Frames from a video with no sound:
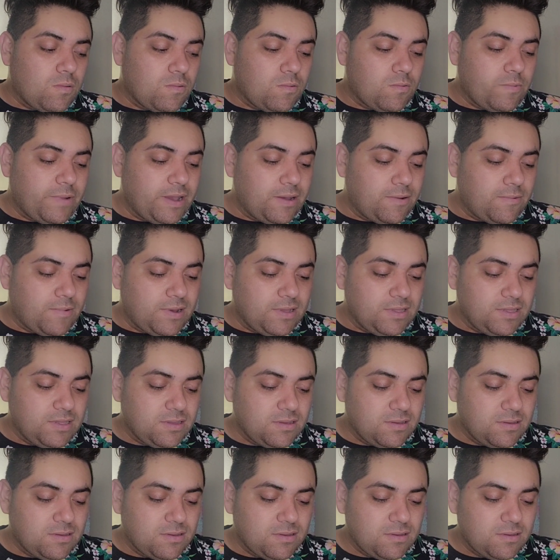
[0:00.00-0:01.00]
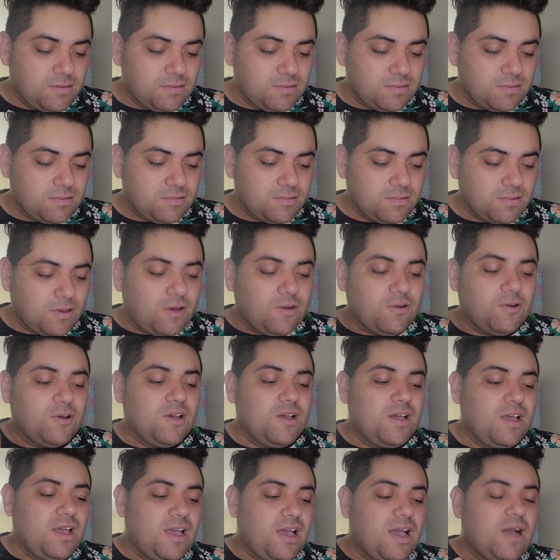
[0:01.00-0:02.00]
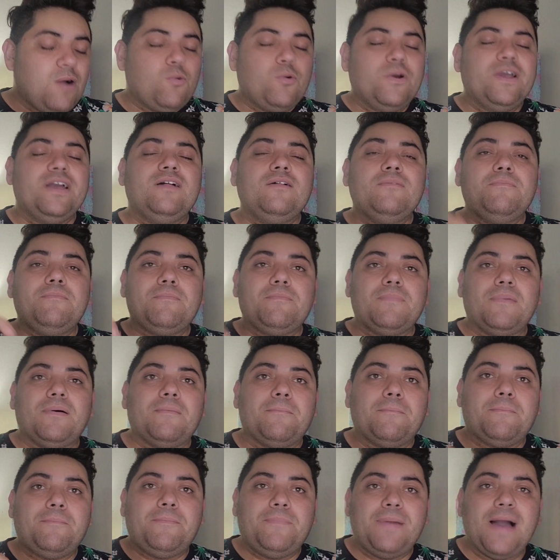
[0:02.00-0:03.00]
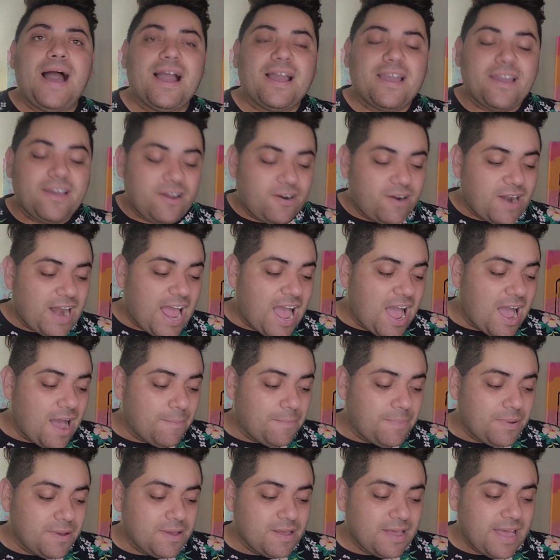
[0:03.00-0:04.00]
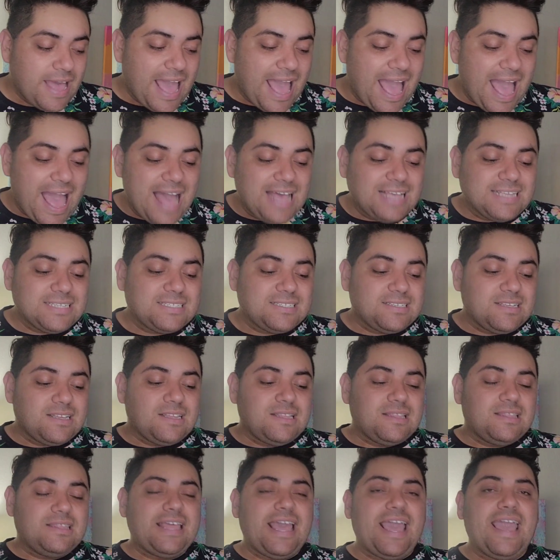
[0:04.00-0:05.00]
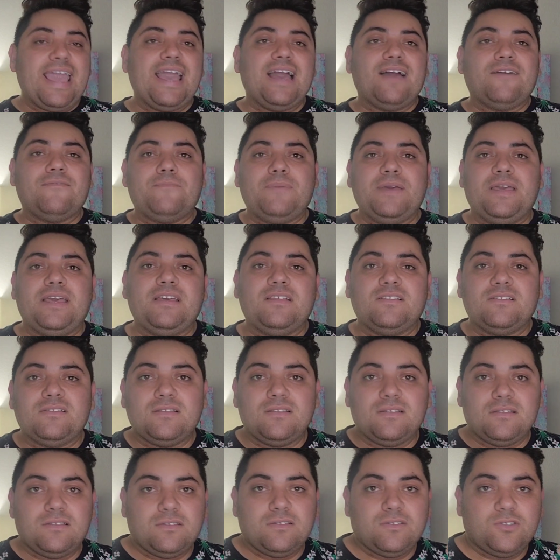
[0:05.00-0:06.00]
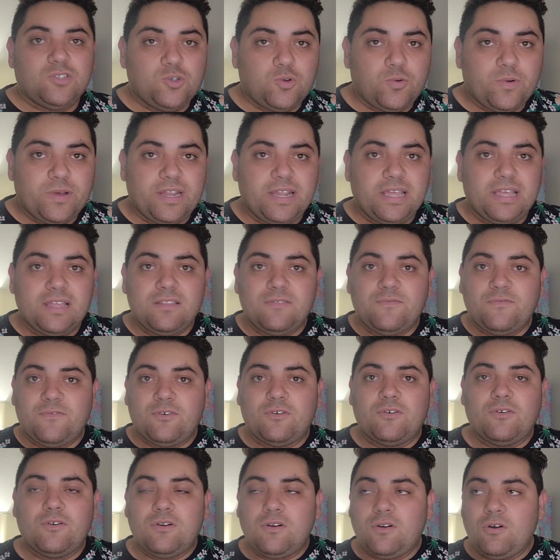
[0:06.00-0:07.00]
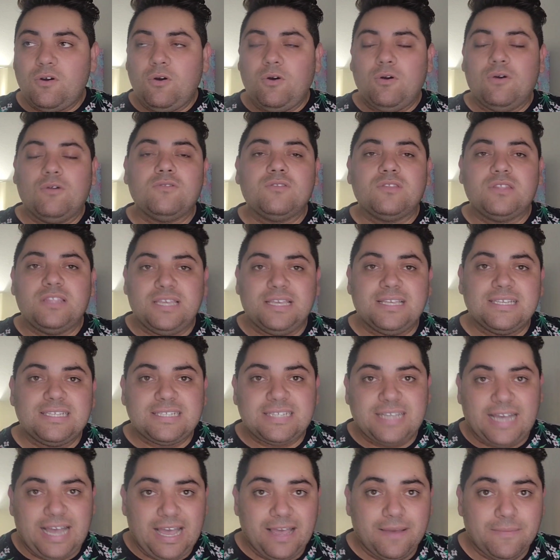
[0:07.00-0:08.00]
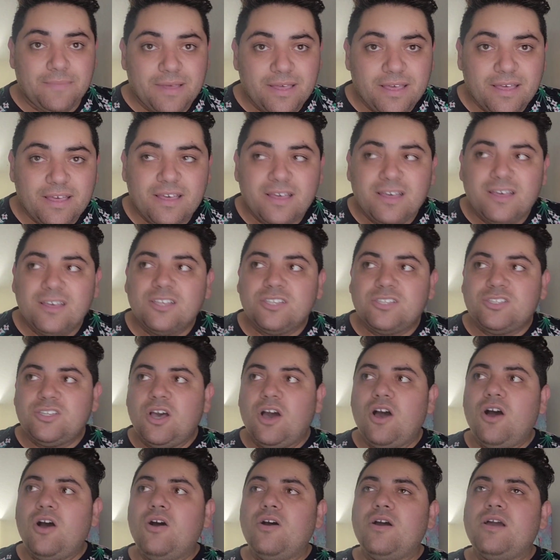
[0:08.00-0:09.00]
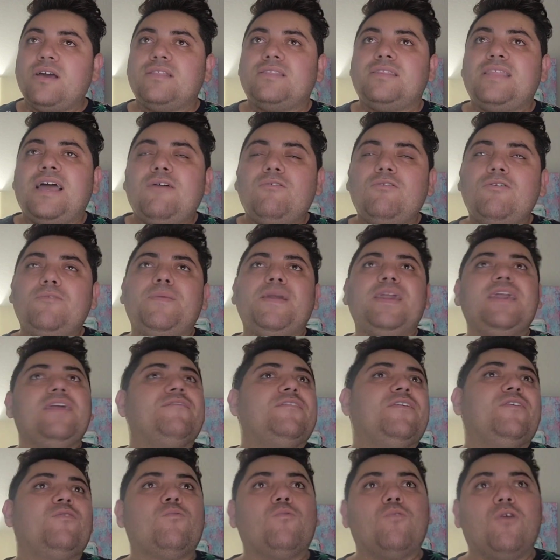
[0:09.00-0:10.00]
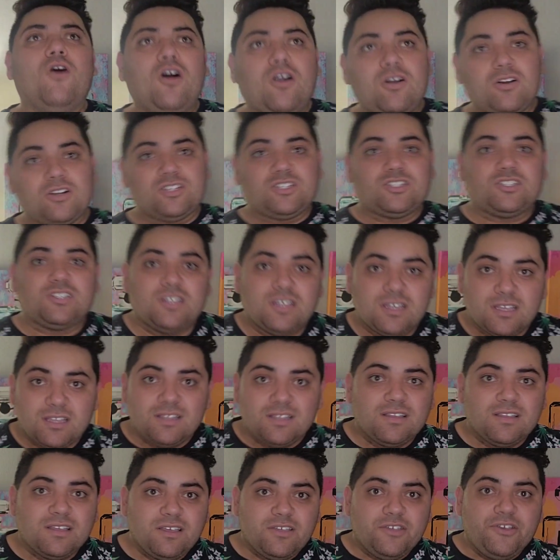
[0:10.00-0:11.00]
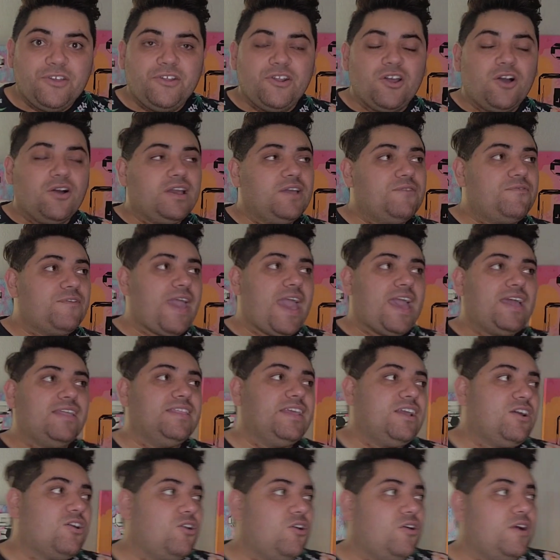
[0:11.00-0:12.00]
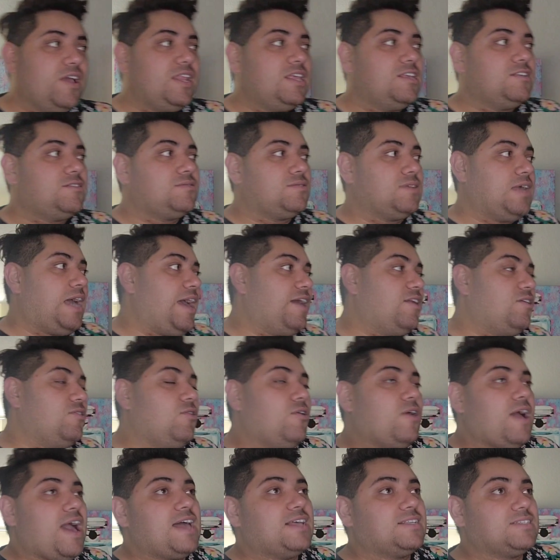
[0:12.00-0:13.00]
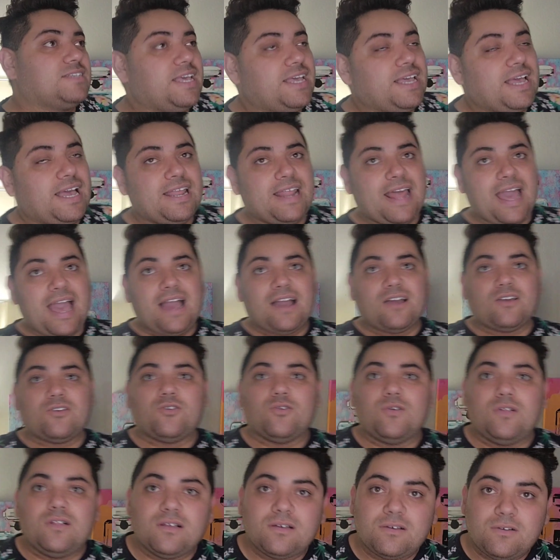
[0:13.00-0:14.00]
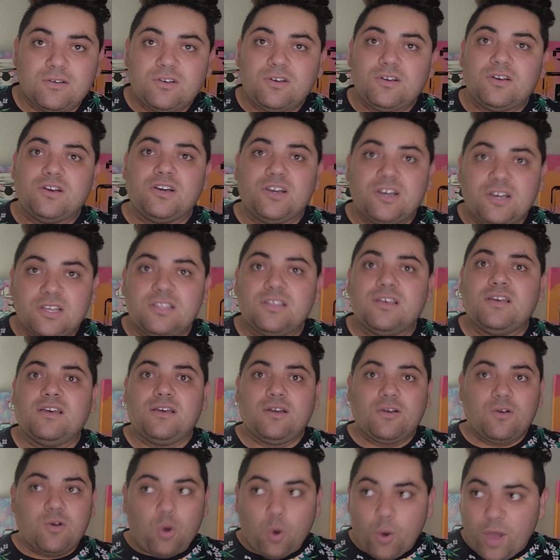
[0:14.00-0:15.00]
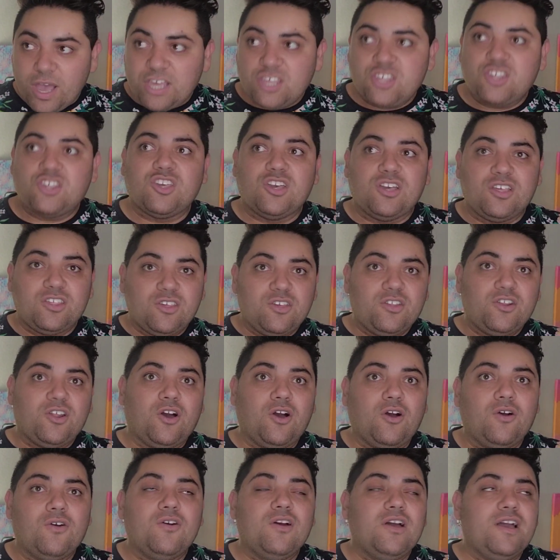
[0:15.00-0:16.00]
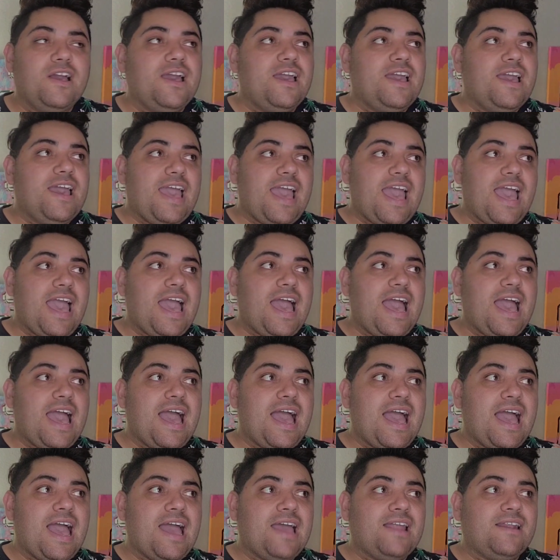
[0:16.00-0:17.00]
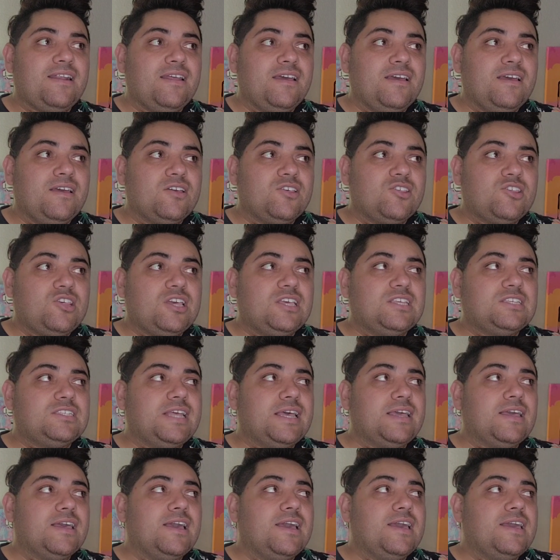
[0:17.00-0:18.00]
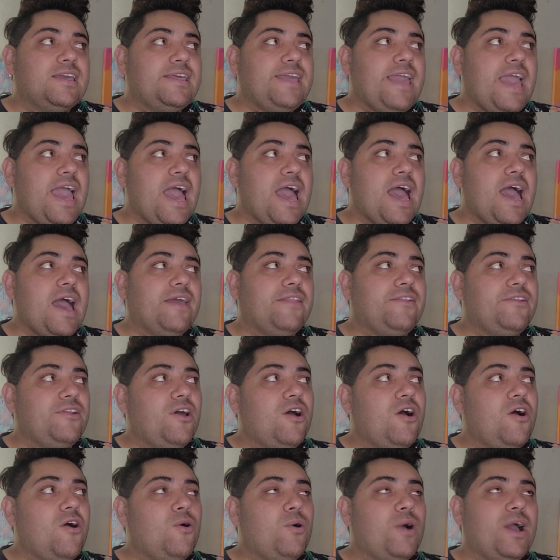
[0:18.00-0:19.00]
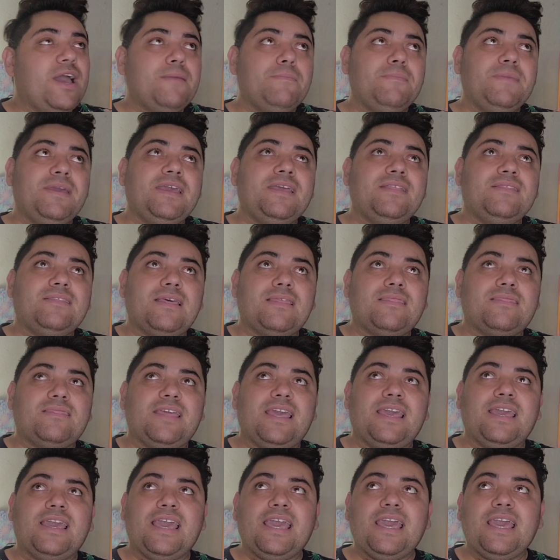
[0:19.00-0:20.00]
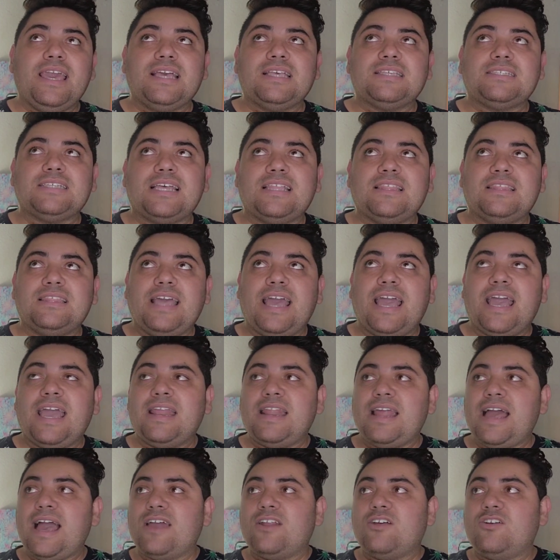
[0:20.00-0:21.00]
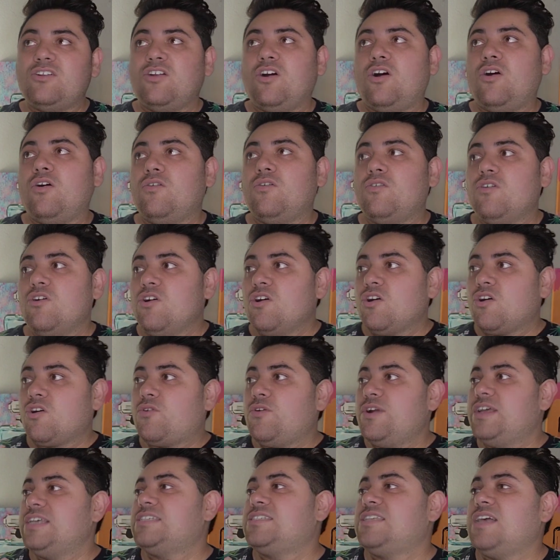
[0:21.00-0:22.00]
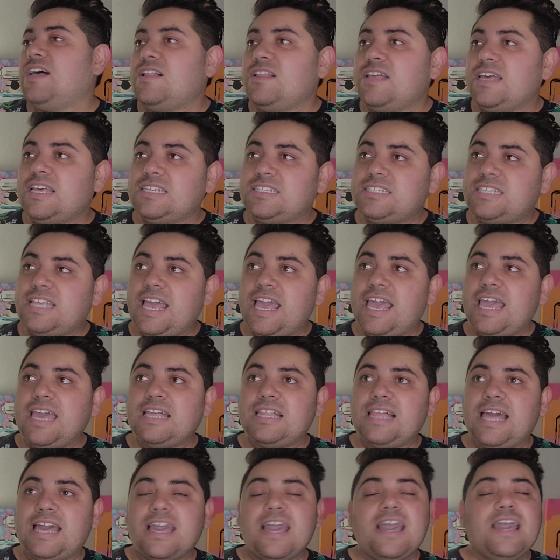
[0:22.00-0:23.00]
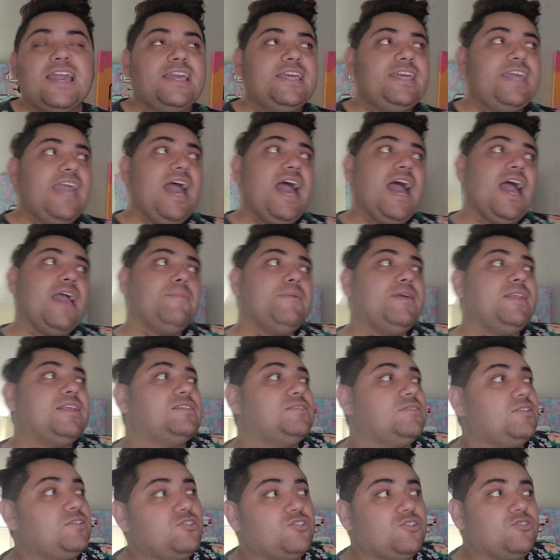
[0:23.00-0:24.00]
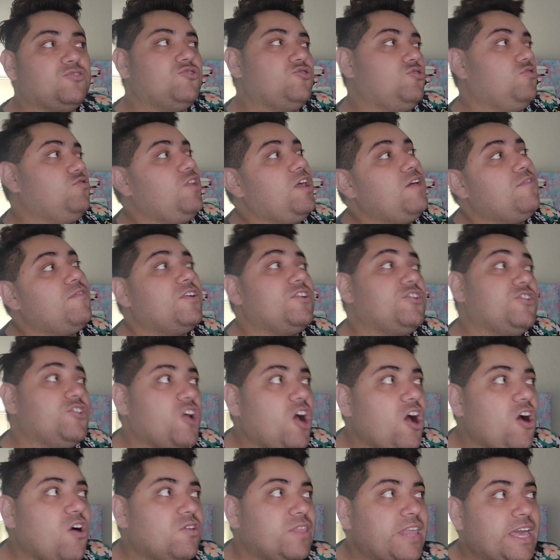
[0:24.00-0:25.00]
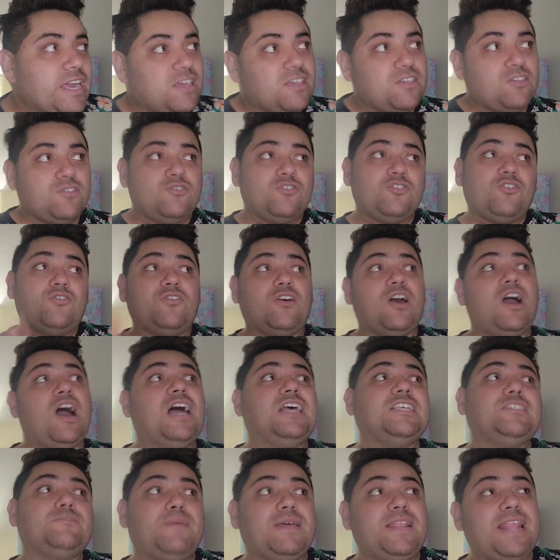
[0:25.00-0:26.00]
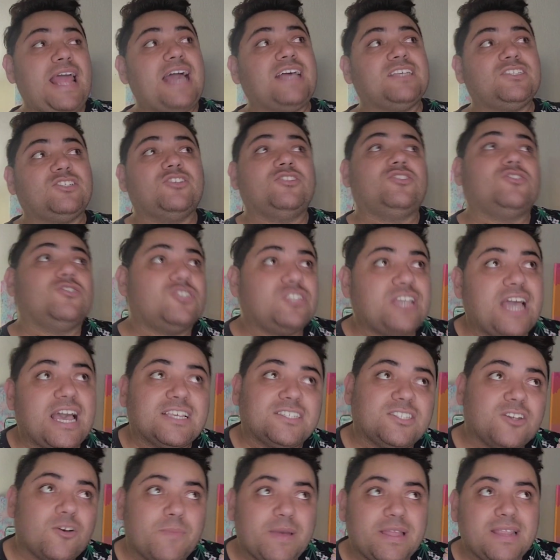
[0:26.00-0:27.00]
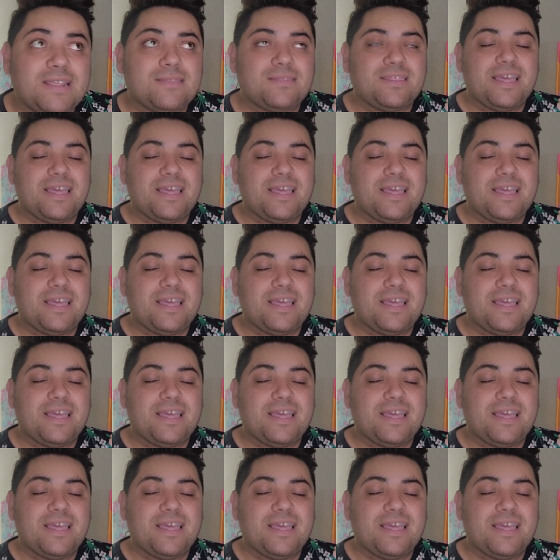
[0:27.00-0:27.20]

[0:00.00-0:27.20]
Wait, what? Oh, will back her up as they have been doing it for all this time. So that will be even worse, you know, if Andy Cohen is, I don't know, asking an actual good question, you know, and she's like, yeah, no, I mean, the thing is, and then, I don't know, Crystal is saying like, yeah, I mean, you never know, like, your husband asked you to sign so many